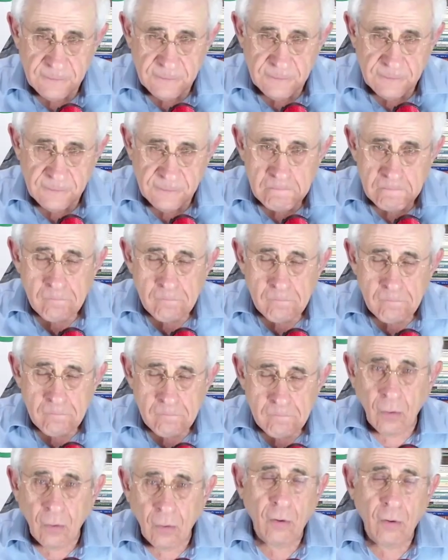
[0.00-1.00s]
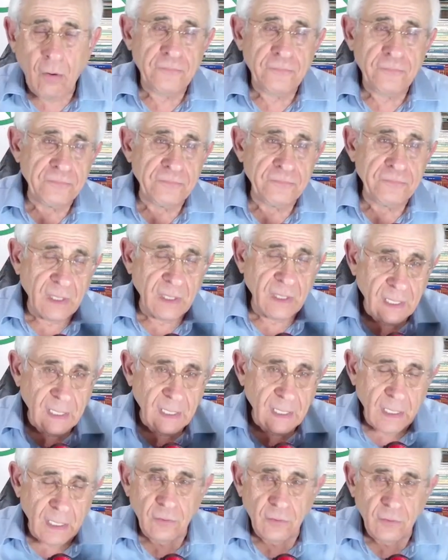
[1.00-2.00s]
of the head of
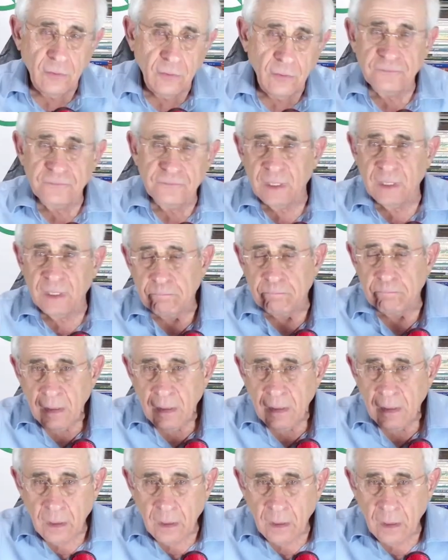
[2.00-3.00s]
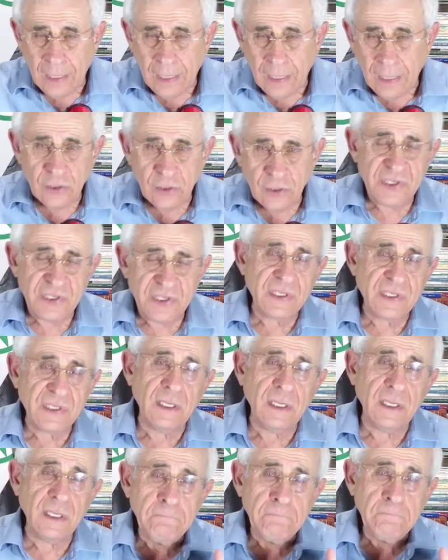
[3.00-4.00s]
the IRGC and
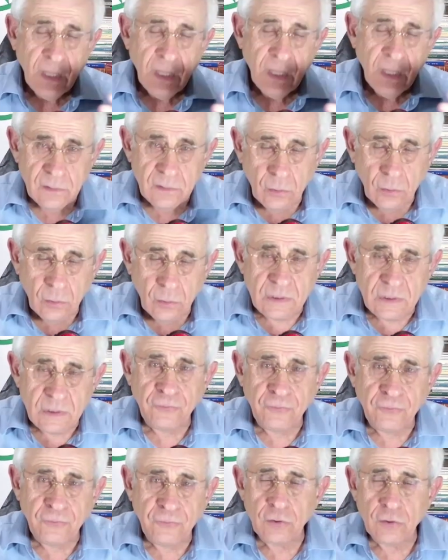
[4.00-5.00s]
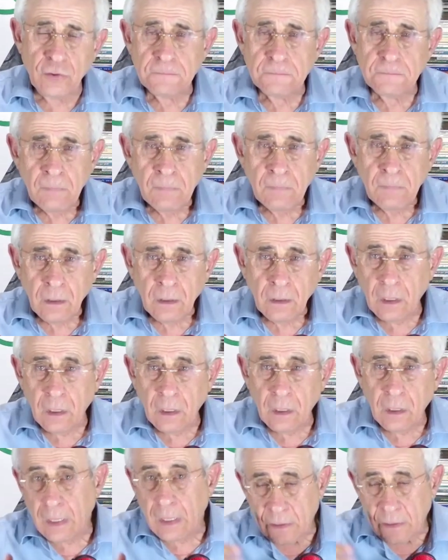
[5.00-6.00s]
the Quds Force, like
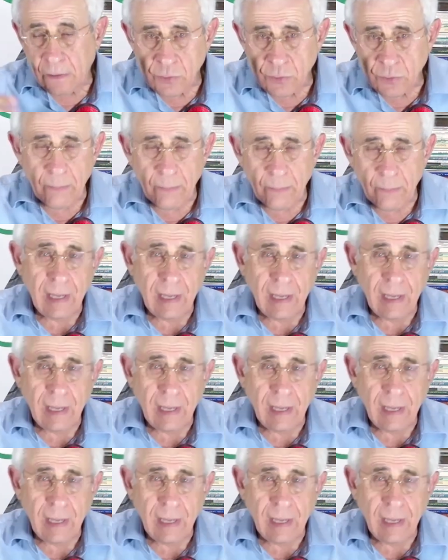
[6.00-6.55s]
Soleimani and